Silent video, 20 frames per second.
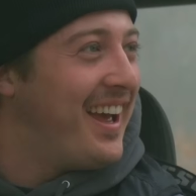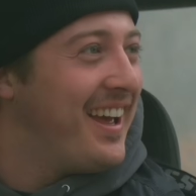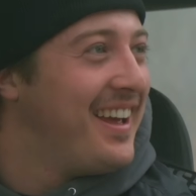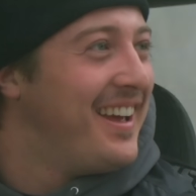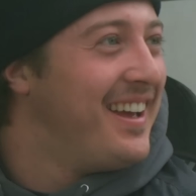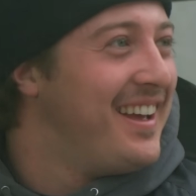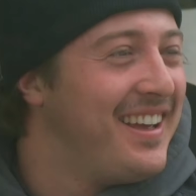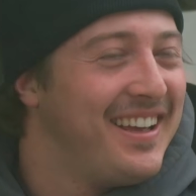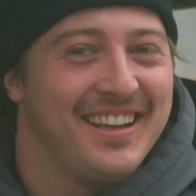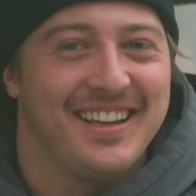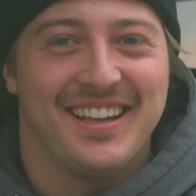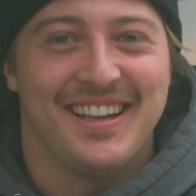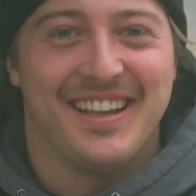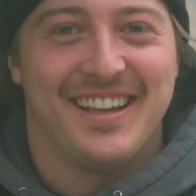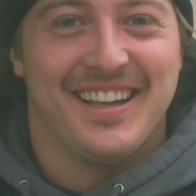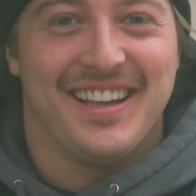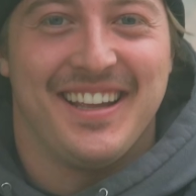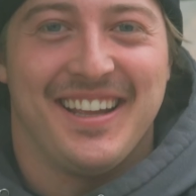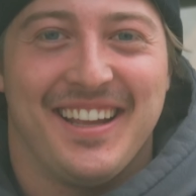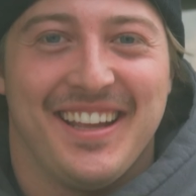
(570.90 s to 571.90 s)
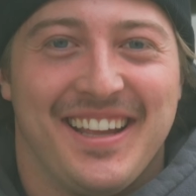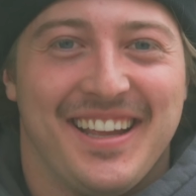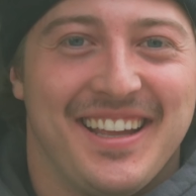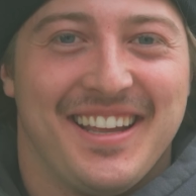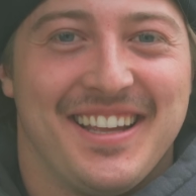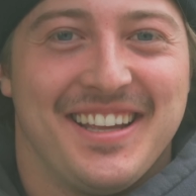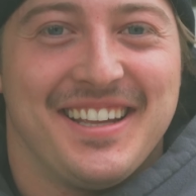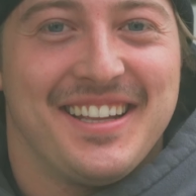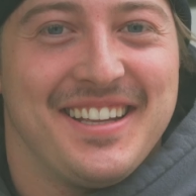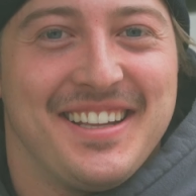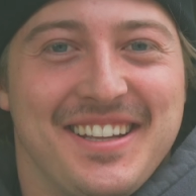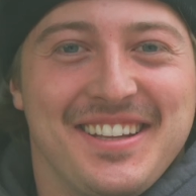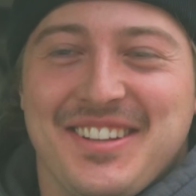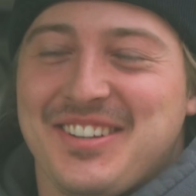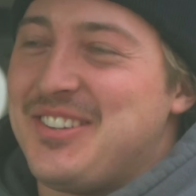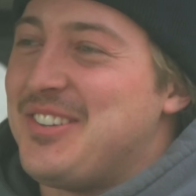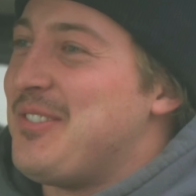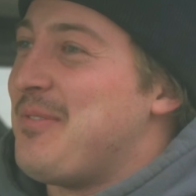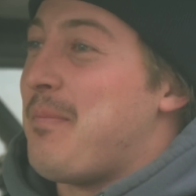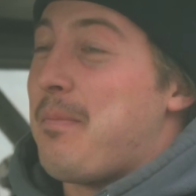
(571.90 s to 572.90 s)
I think you got it barely.